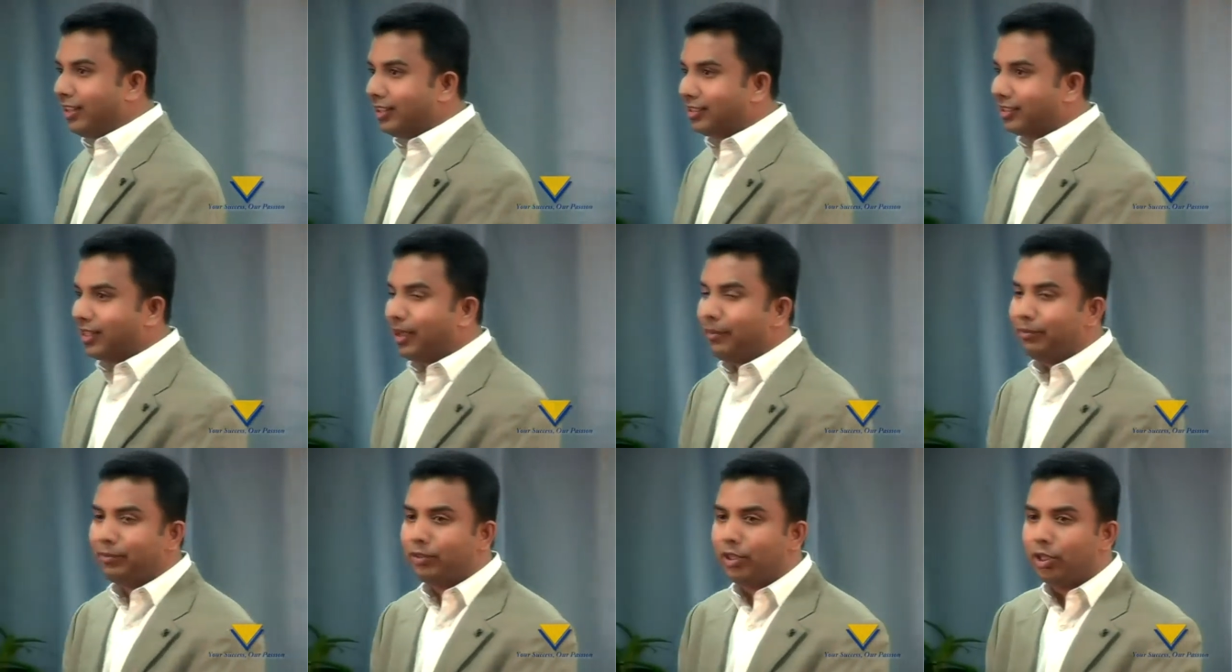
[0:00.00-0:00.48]
It's
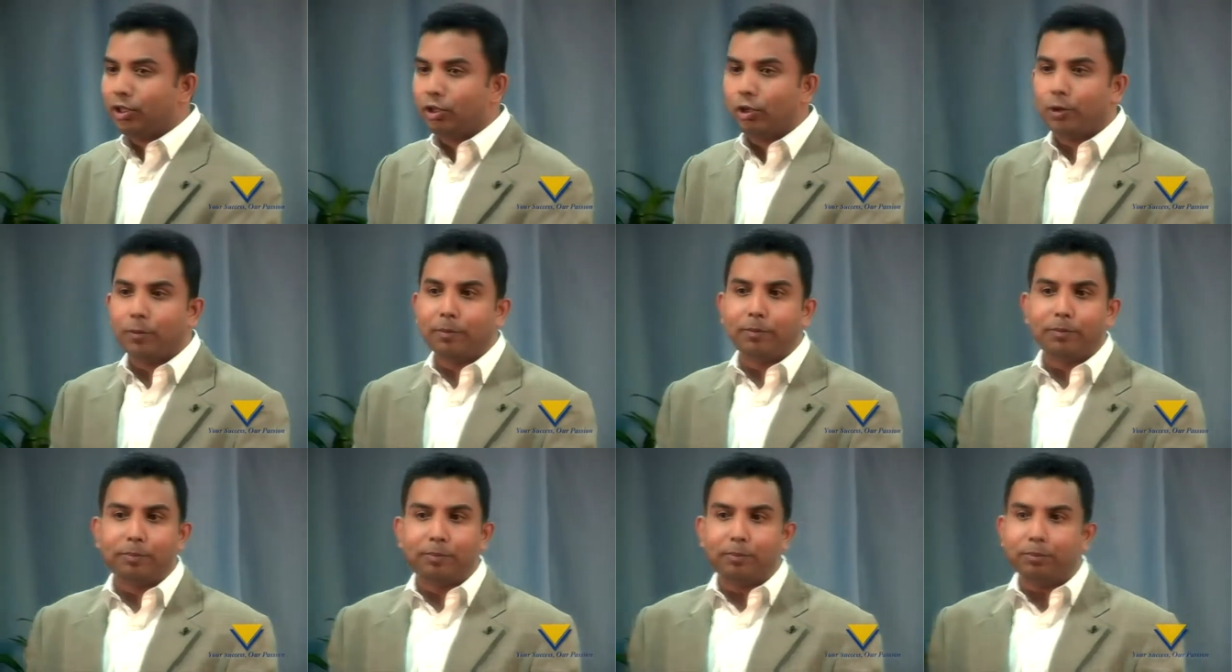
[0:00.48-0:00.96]
something
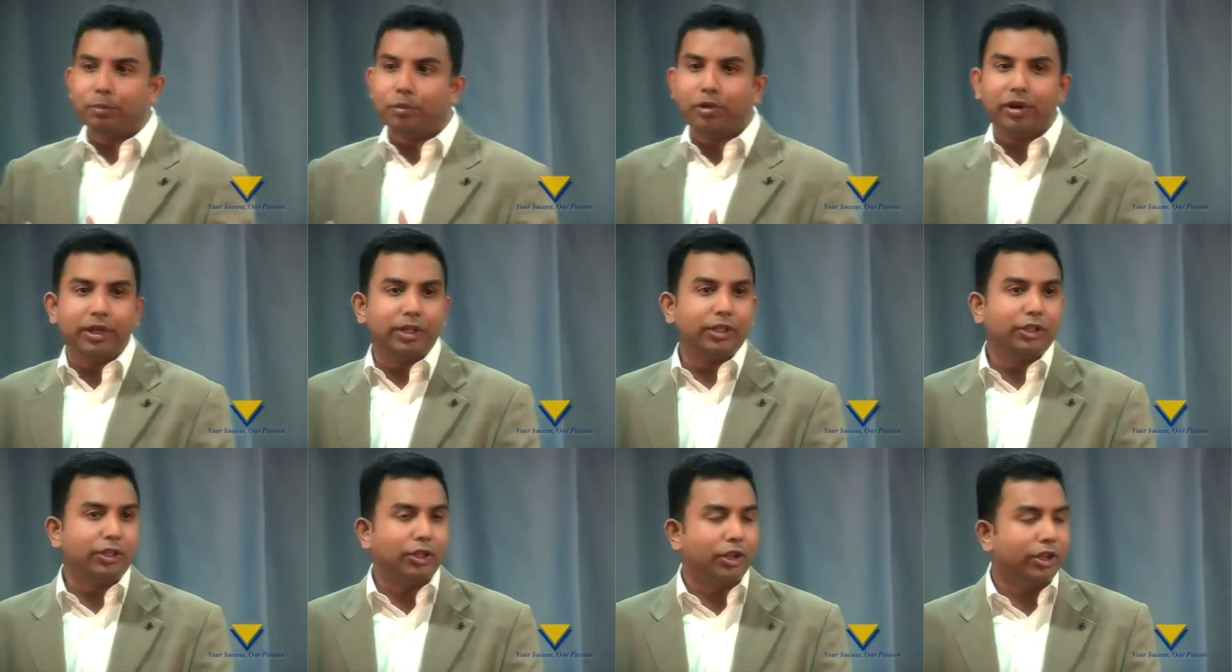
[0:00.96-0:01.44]
you
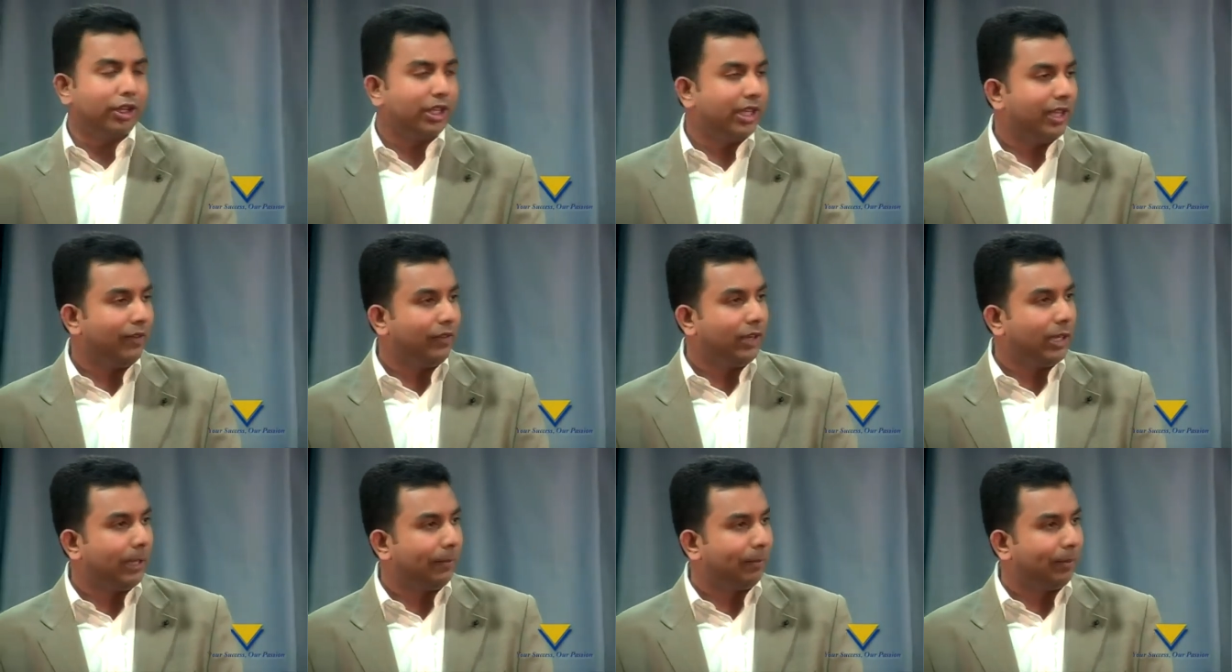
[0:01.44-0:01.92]
put into your
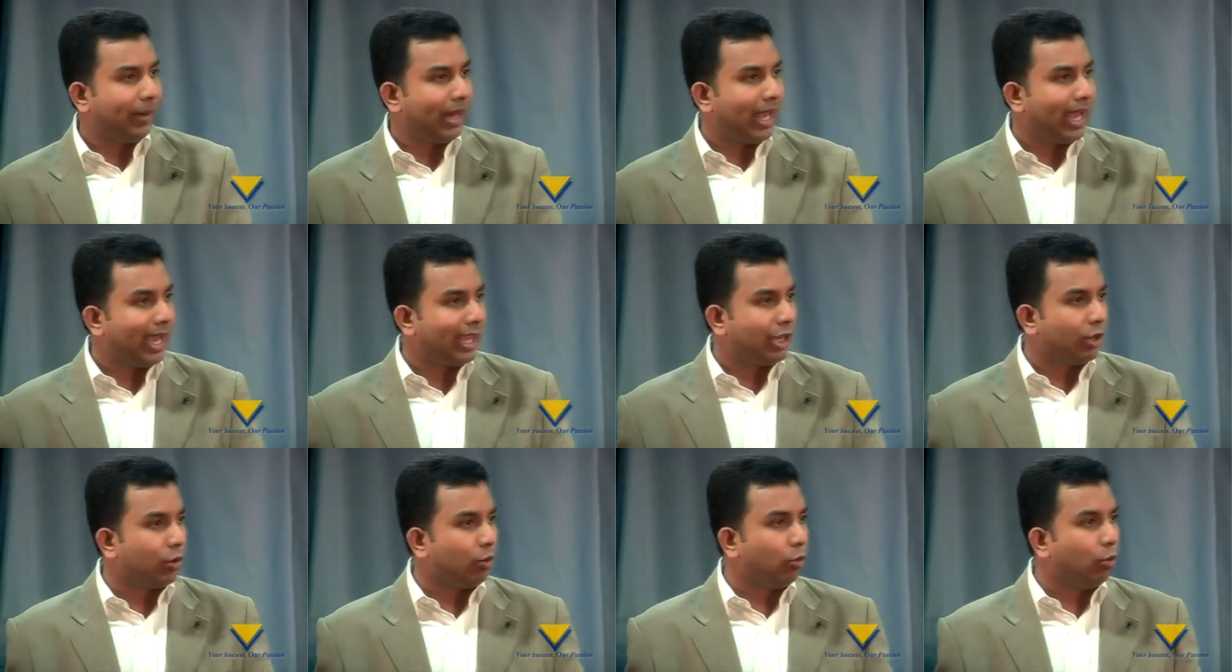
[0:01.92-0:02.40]
DVD
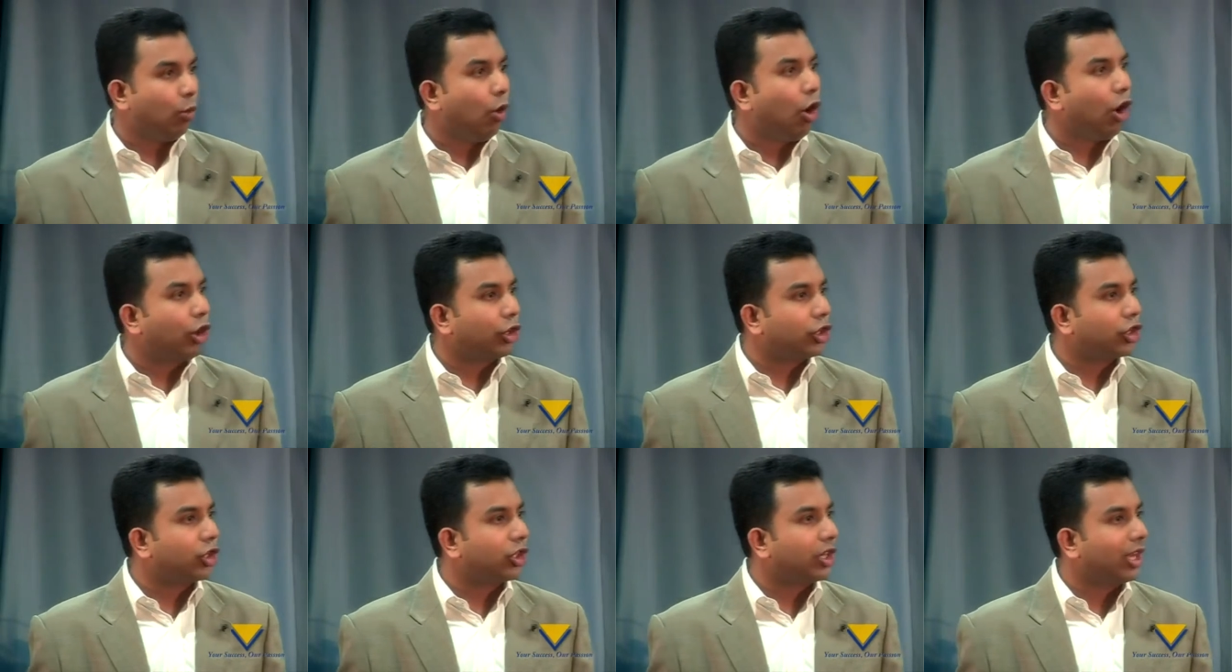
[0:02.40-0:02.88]
player, you
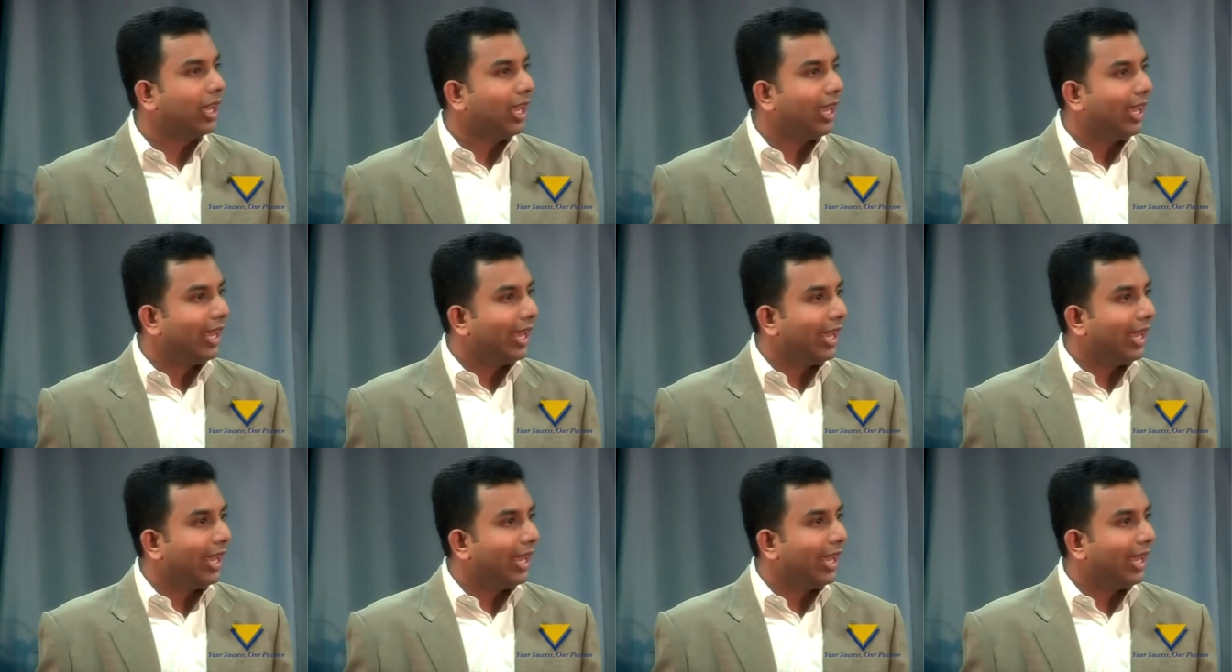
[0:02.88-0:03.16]
watch,